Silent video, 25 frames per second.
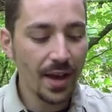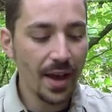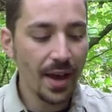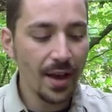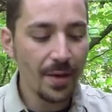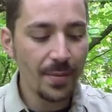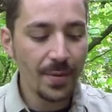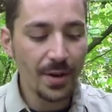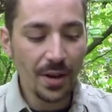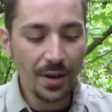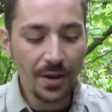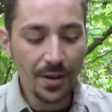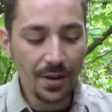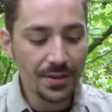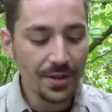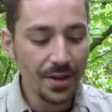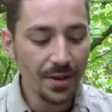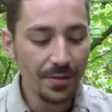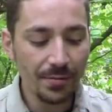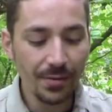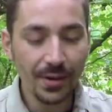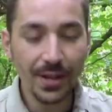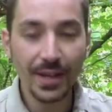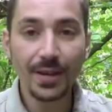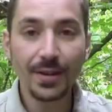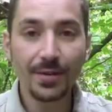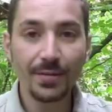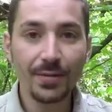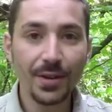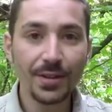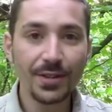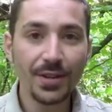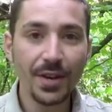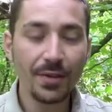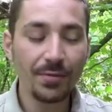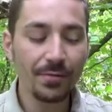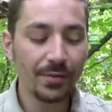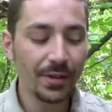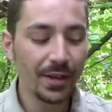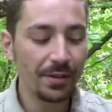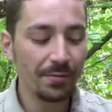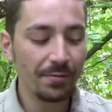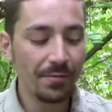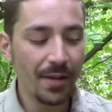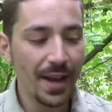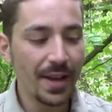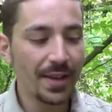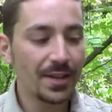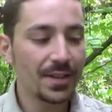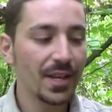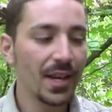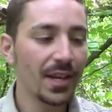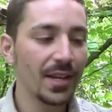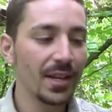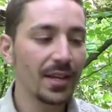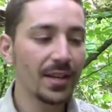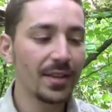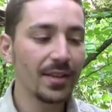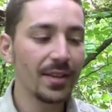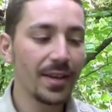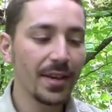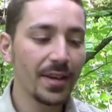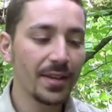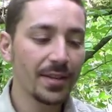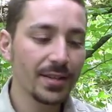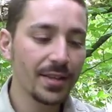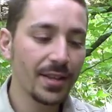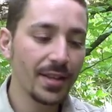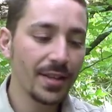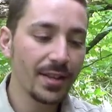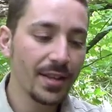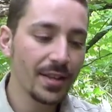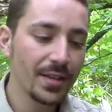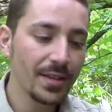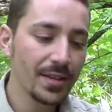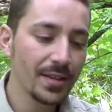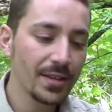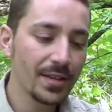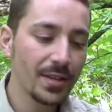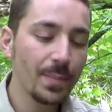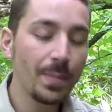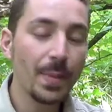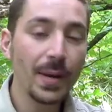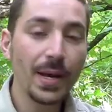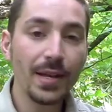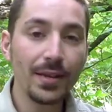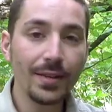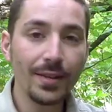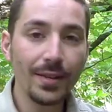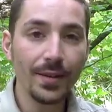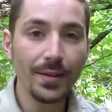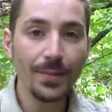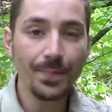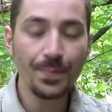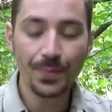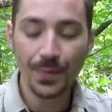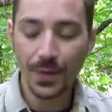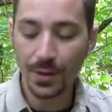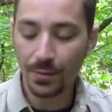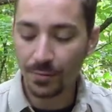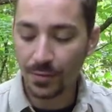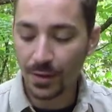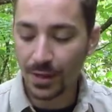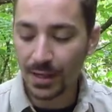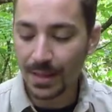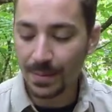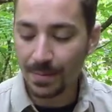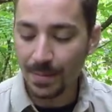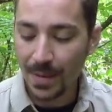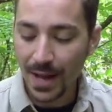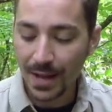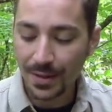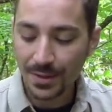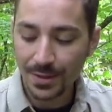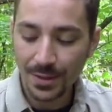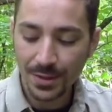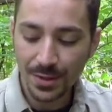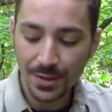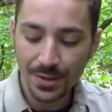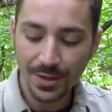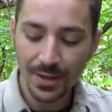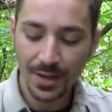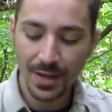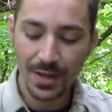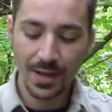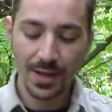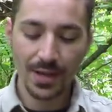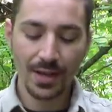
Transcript: I mean, I don't really rate any of this. This is the bit that really matters.